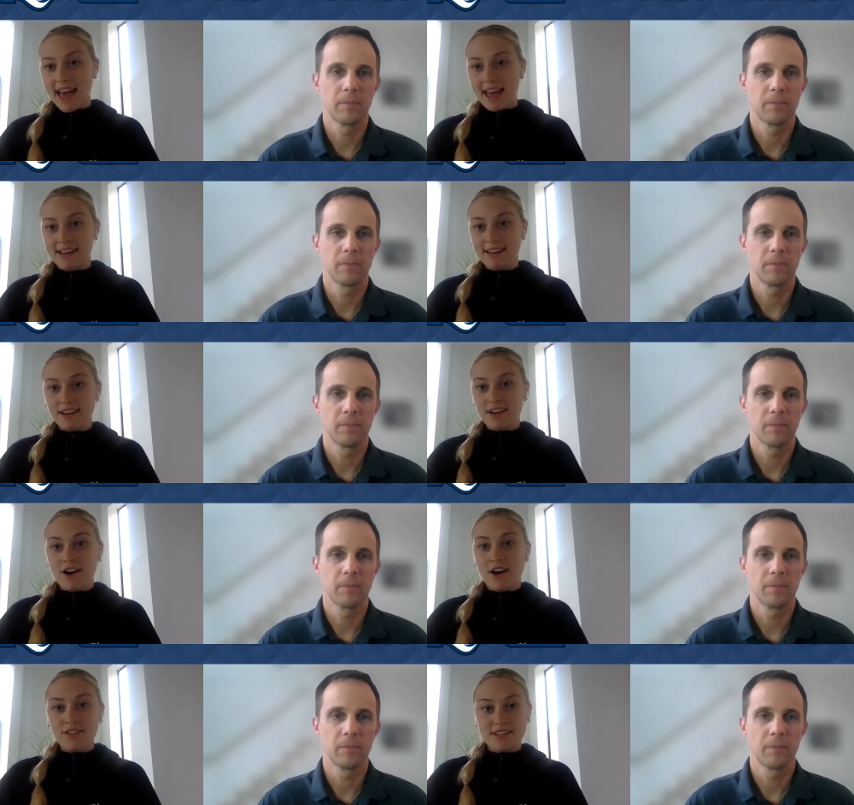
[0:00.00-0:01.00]
Speaker 1: ahead
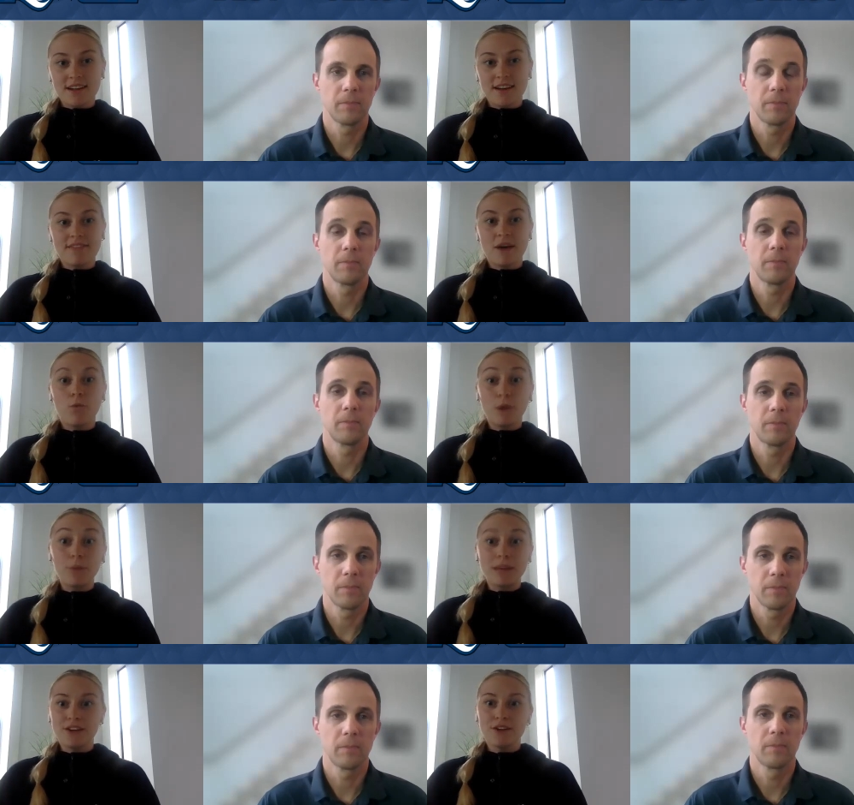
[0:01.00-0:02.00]
on the stuff that
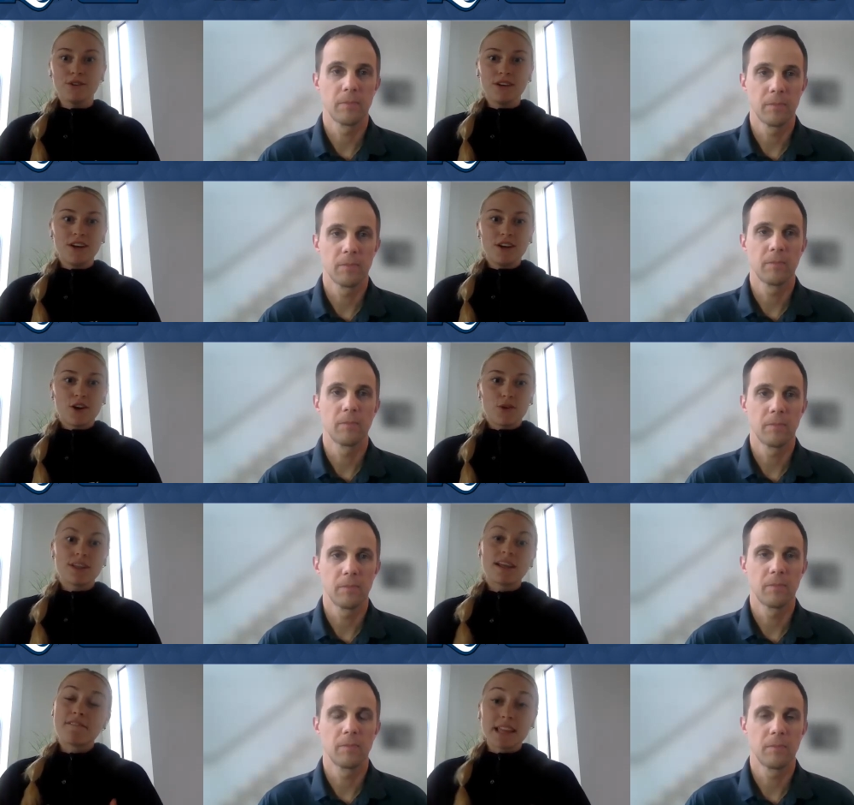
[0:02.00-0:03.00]
will be due.
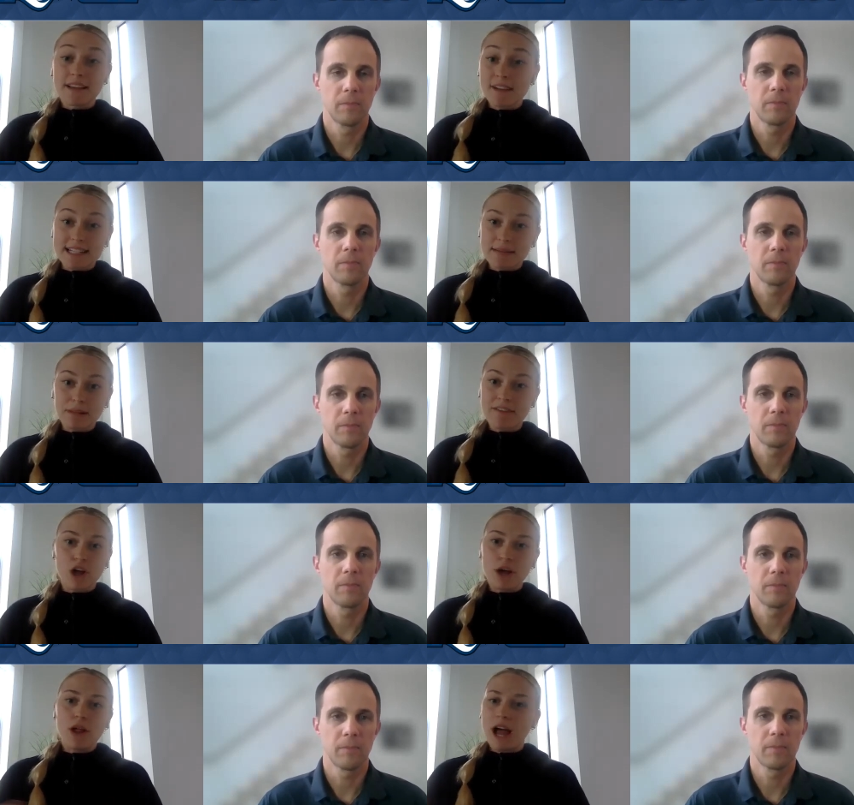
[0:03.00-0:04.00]
Whereas I feel like if I didn't play
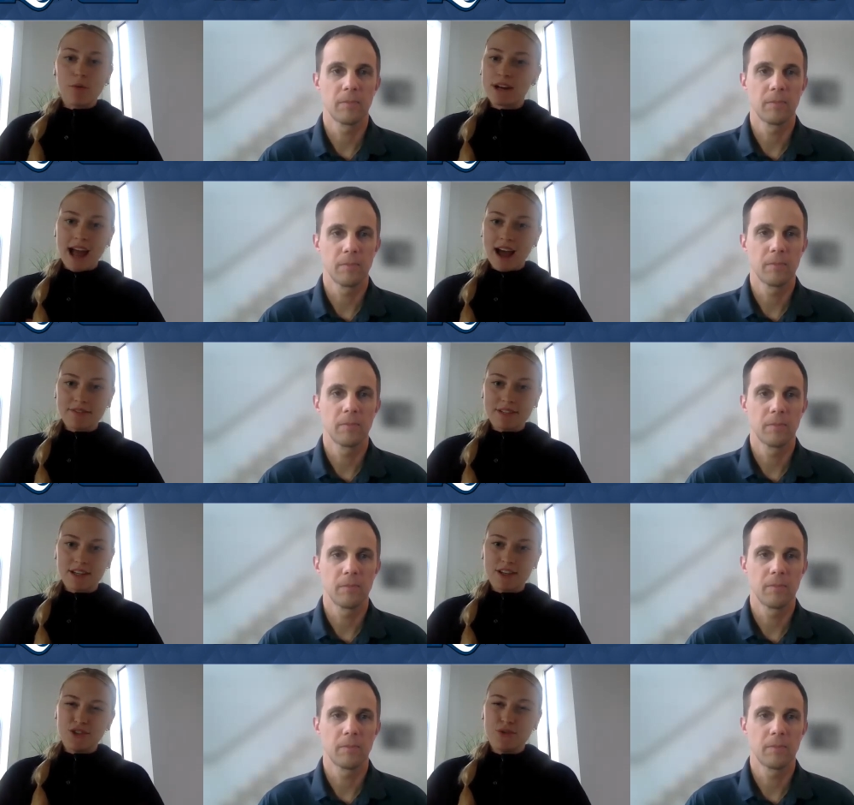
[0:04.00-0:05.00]
volleyball, I wouldn't have
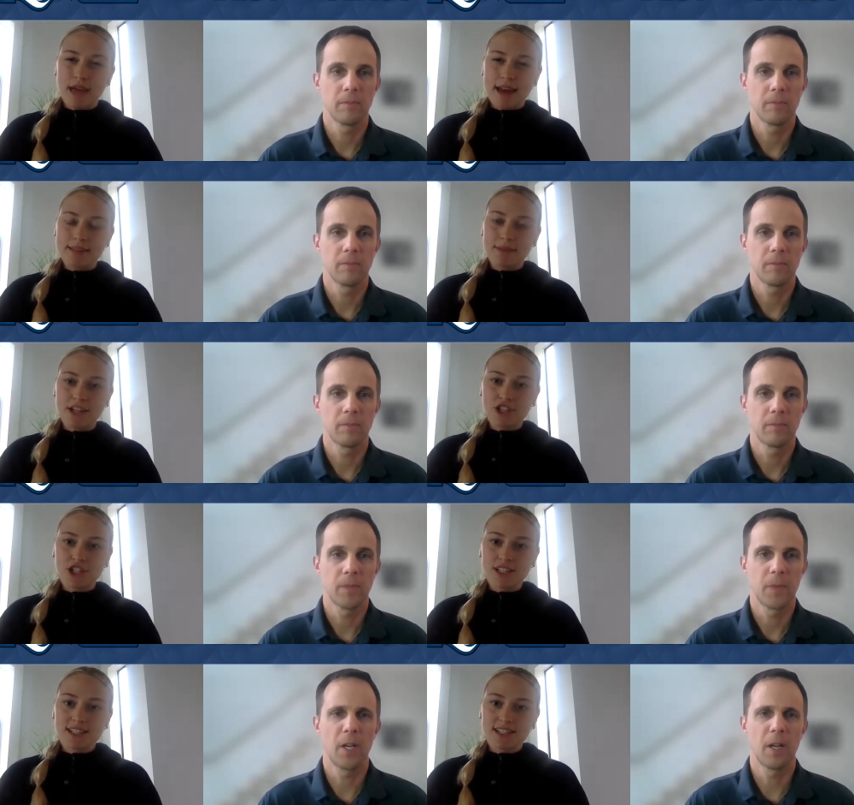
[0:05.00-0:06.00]
to do that as much.
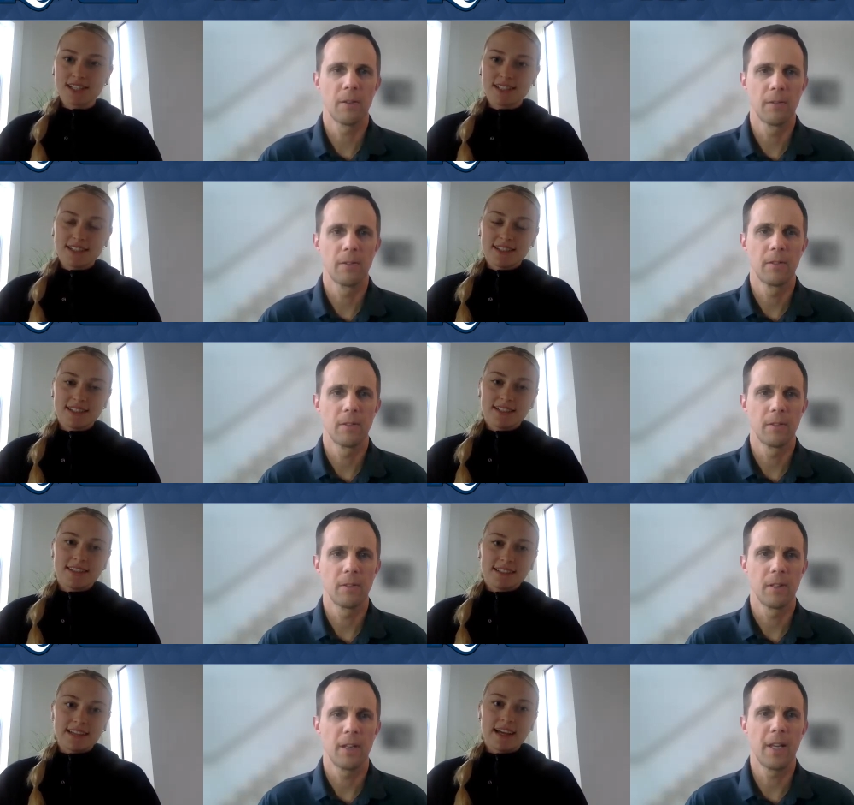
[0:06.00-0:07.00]
Speaker 2: Yeah.
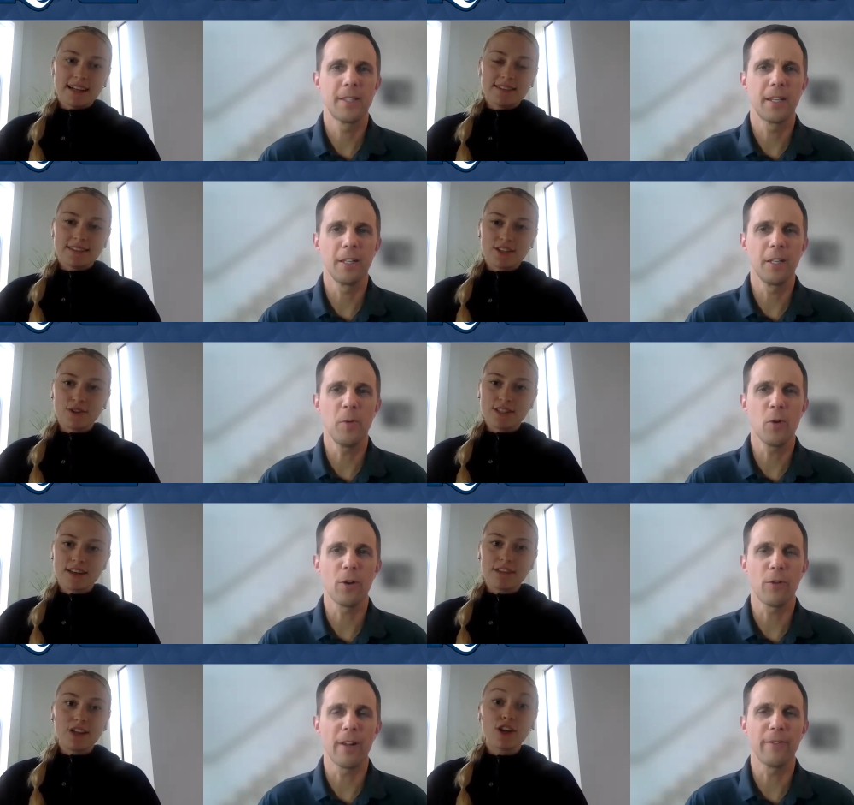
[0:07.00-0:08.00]
Yeah. Is it a little bit so more
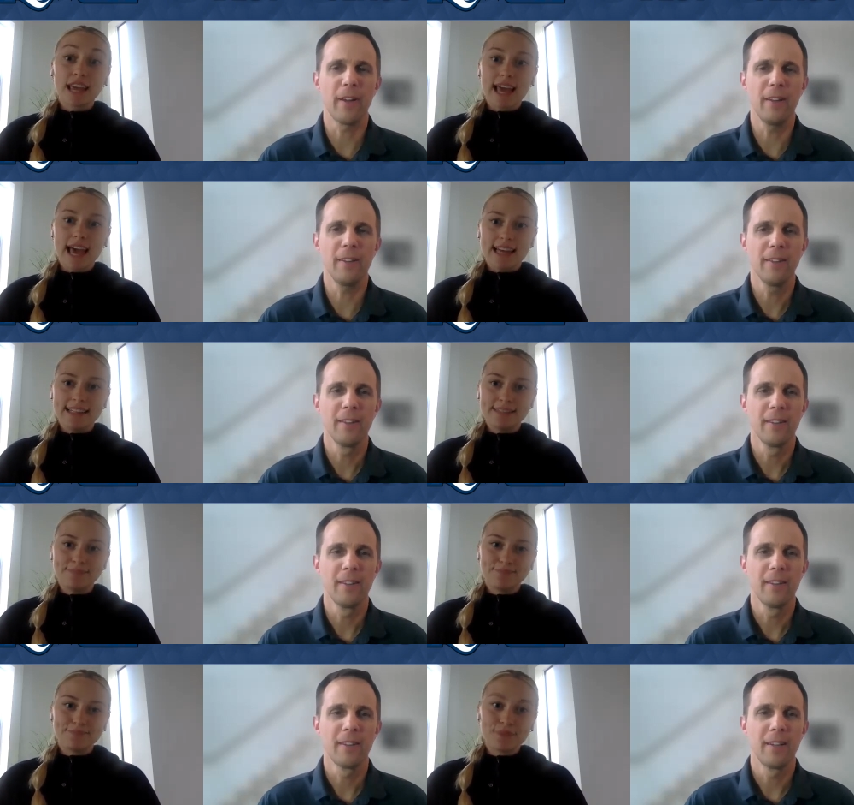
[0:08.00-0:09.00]
definitely looking ahead.
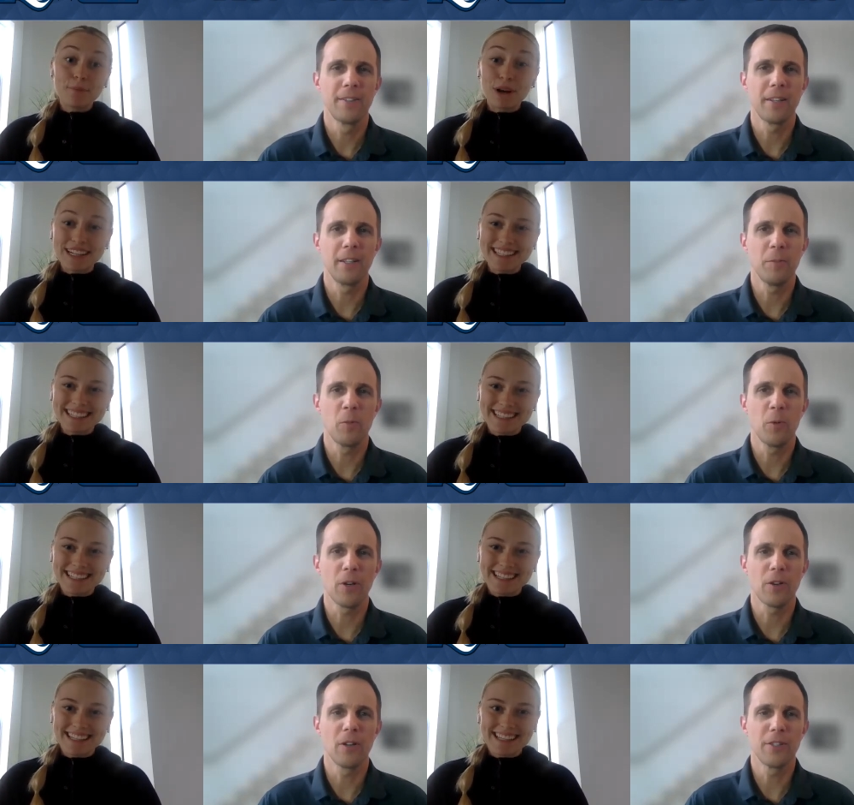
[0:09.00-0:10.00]
Is it a little,
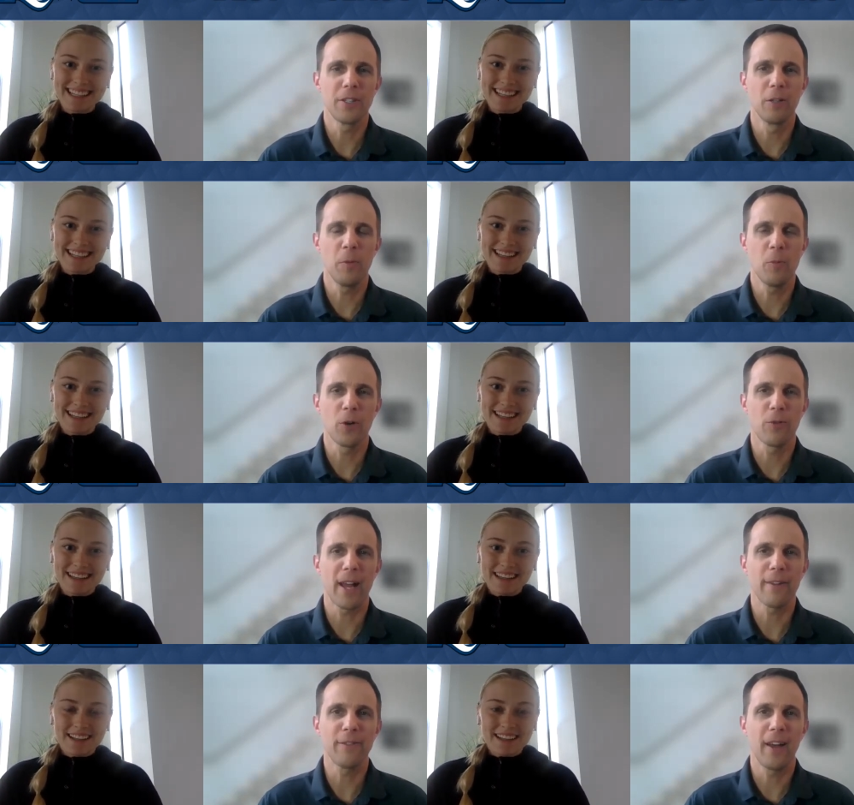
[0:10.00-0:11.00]
is it a little bit more
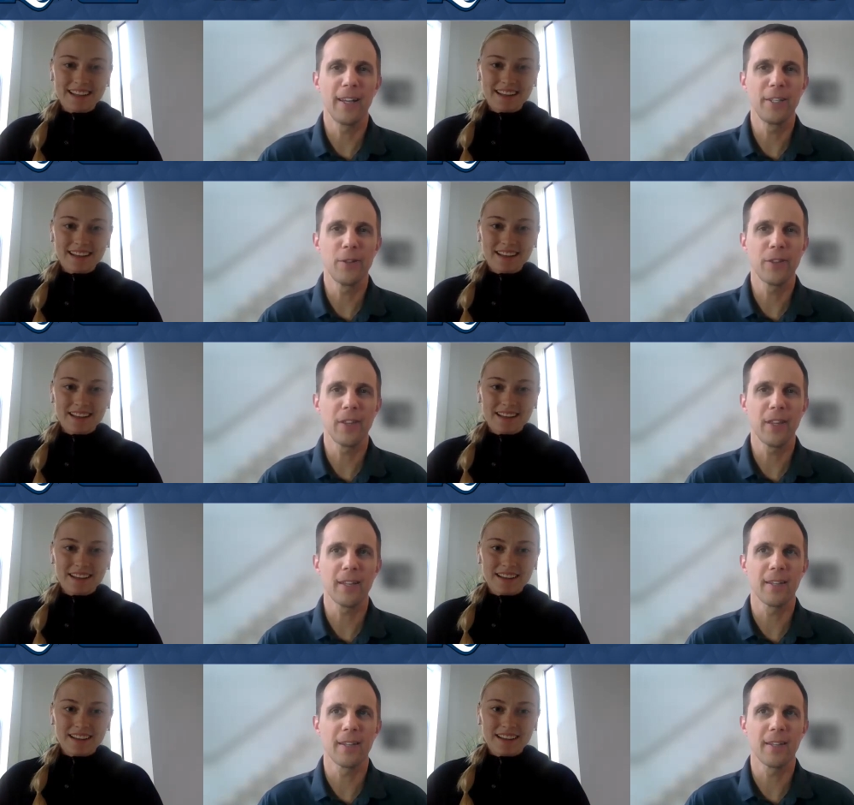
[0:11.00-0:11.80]
gratifying, do you think?